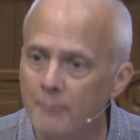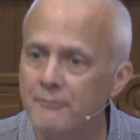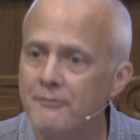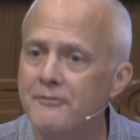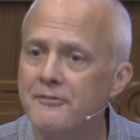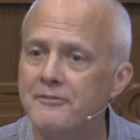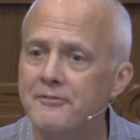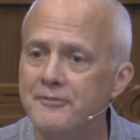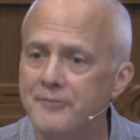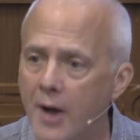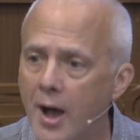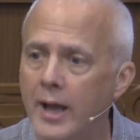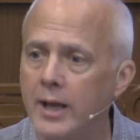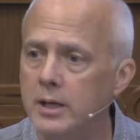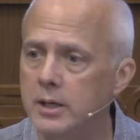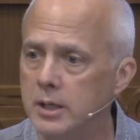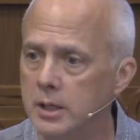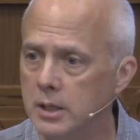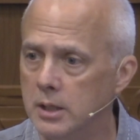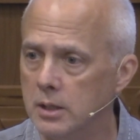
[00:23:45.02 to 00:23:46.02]

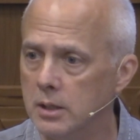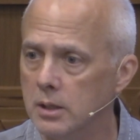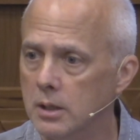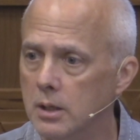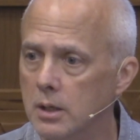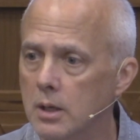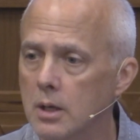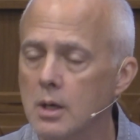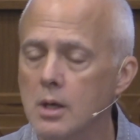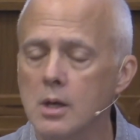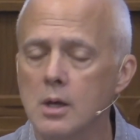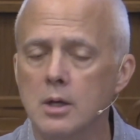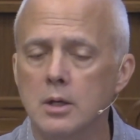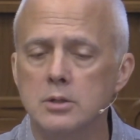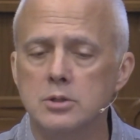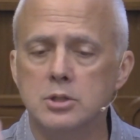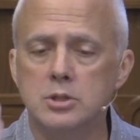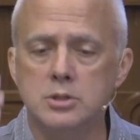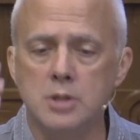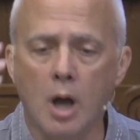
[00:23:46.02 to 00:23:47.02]
fighting.
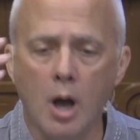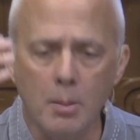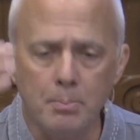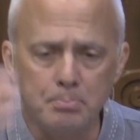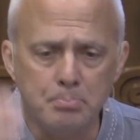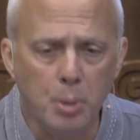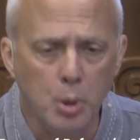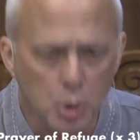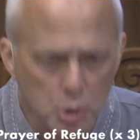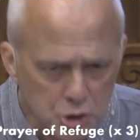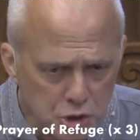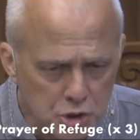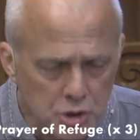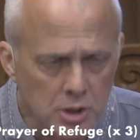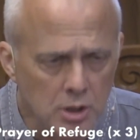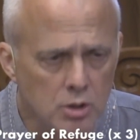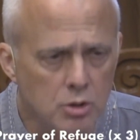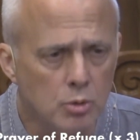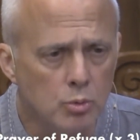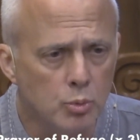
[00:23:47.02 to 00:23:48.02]
Stop
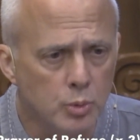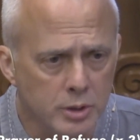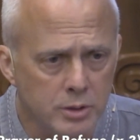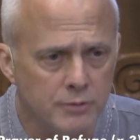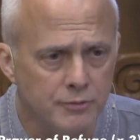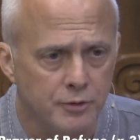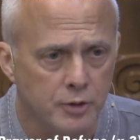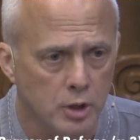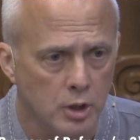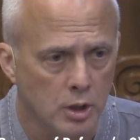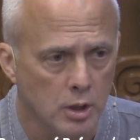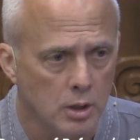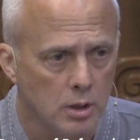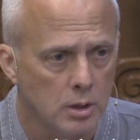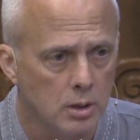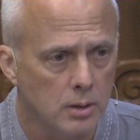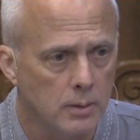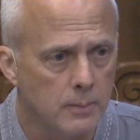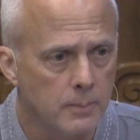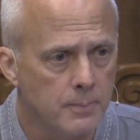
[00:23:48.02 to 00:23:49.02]
pushing the river.
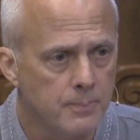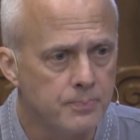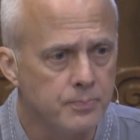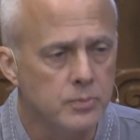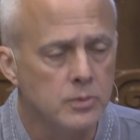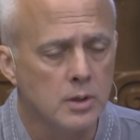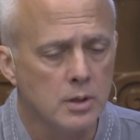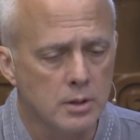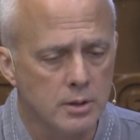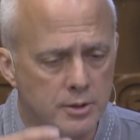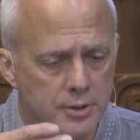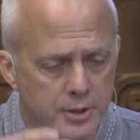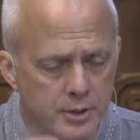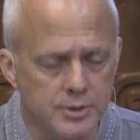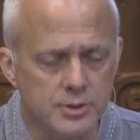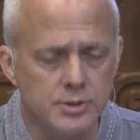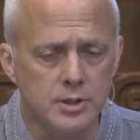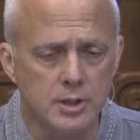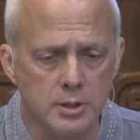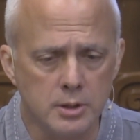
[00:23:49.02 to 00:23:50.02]

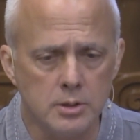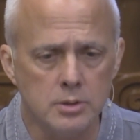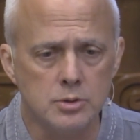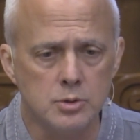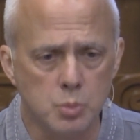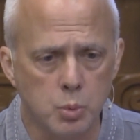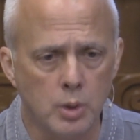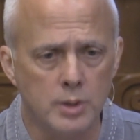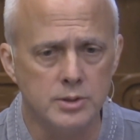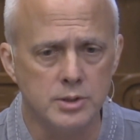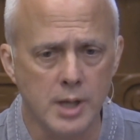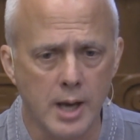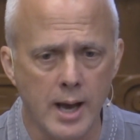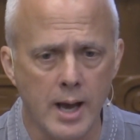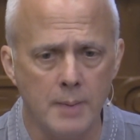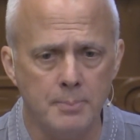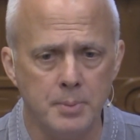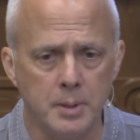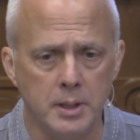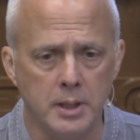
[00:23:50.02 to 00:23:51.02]
This is what's
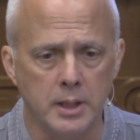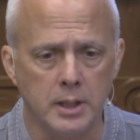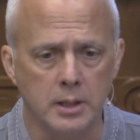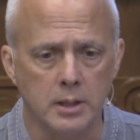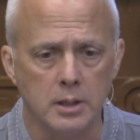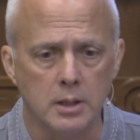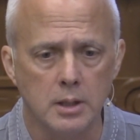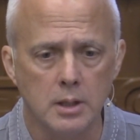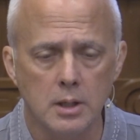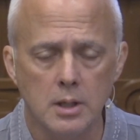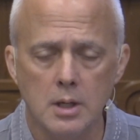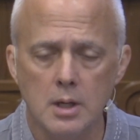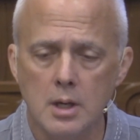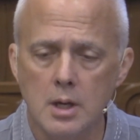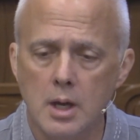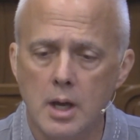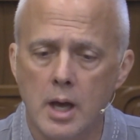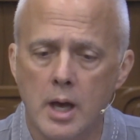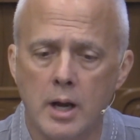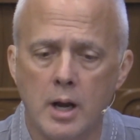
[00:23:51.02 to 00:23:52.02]
happening.
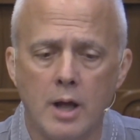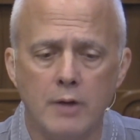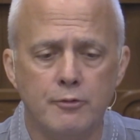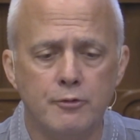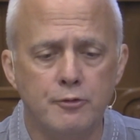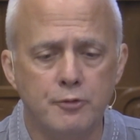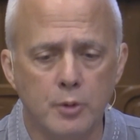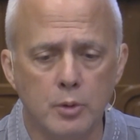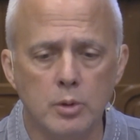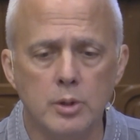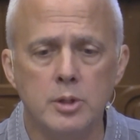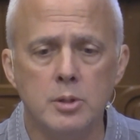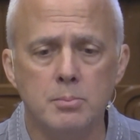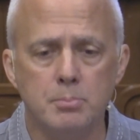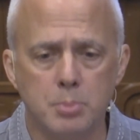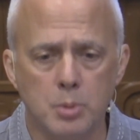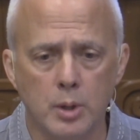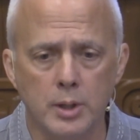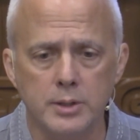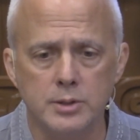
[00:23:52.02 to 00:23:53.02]
And I fully
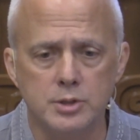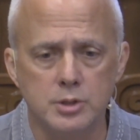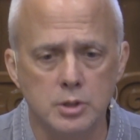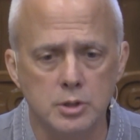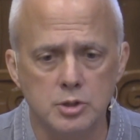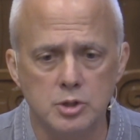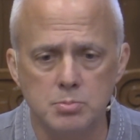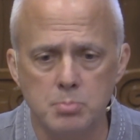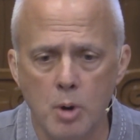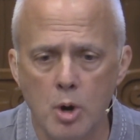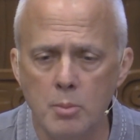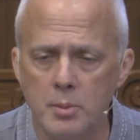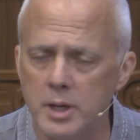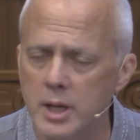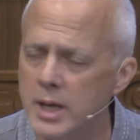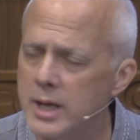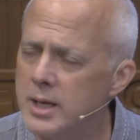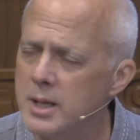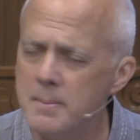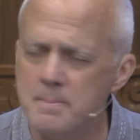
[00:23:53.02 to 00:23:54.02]
embrace this
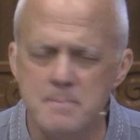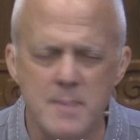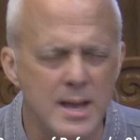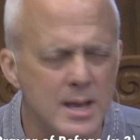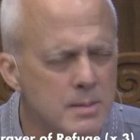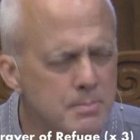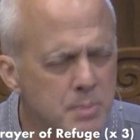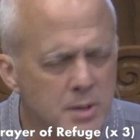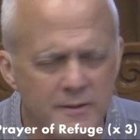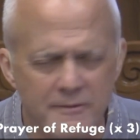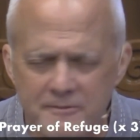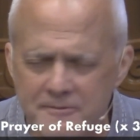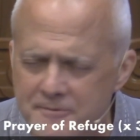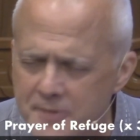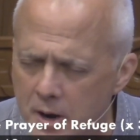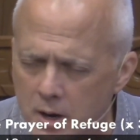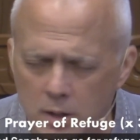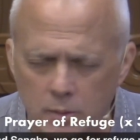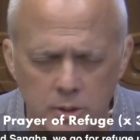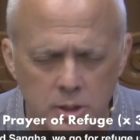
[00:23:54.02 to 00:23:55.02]
moment. And it may be
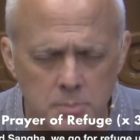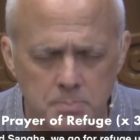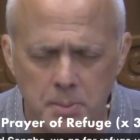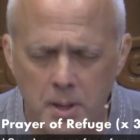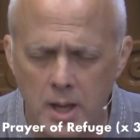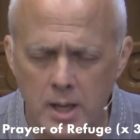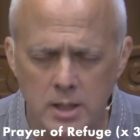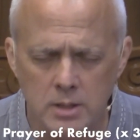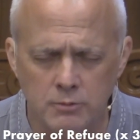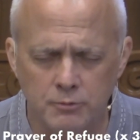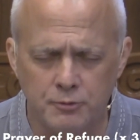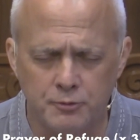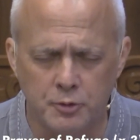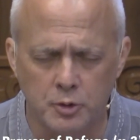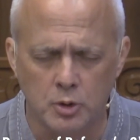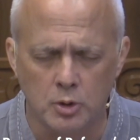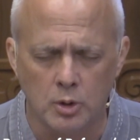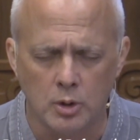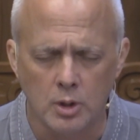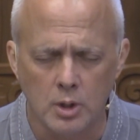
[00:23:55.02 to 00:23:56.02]
very
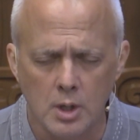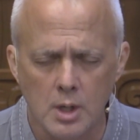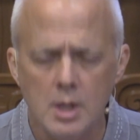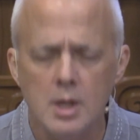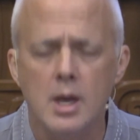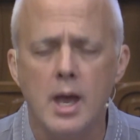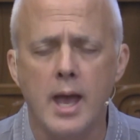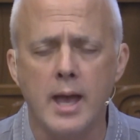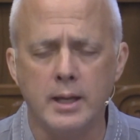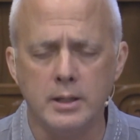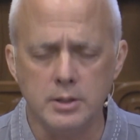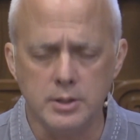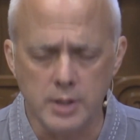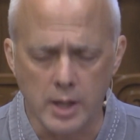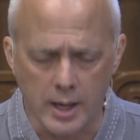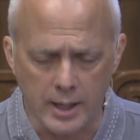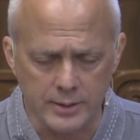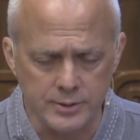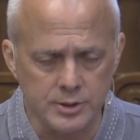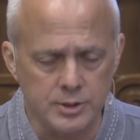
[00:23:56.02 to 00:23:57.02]
painful. And
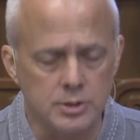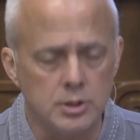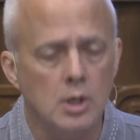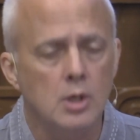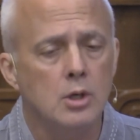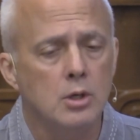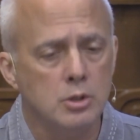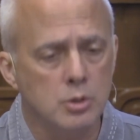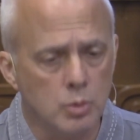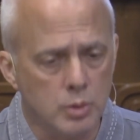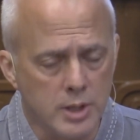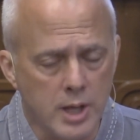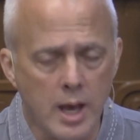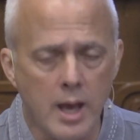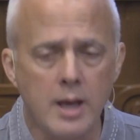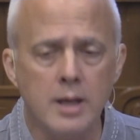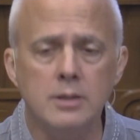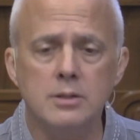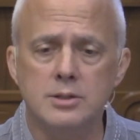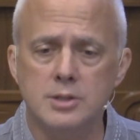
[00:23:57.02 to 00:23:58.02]
yes, you
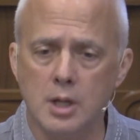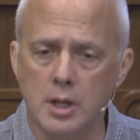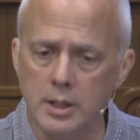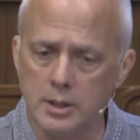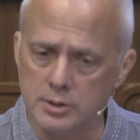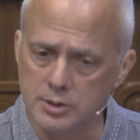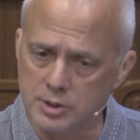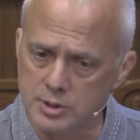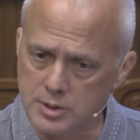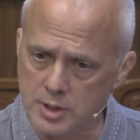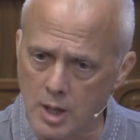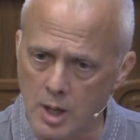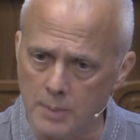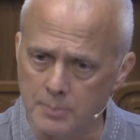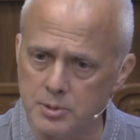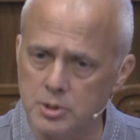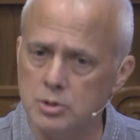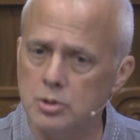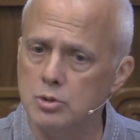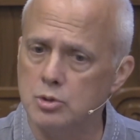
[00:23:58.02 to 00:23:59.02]
can take
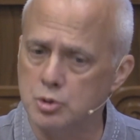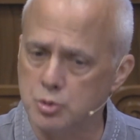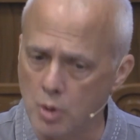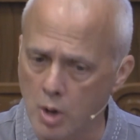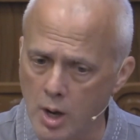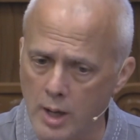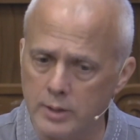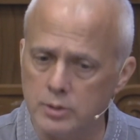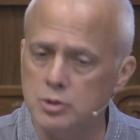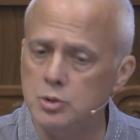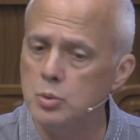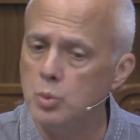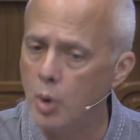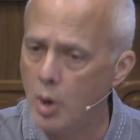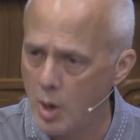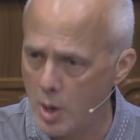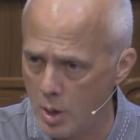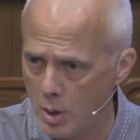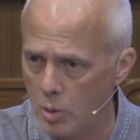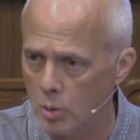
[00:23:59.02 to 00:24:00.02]
steps to try to
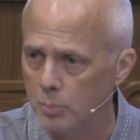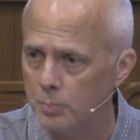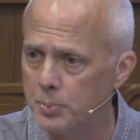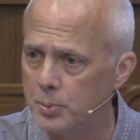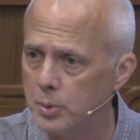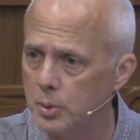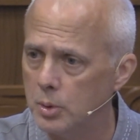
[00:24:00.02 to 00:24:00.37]
help.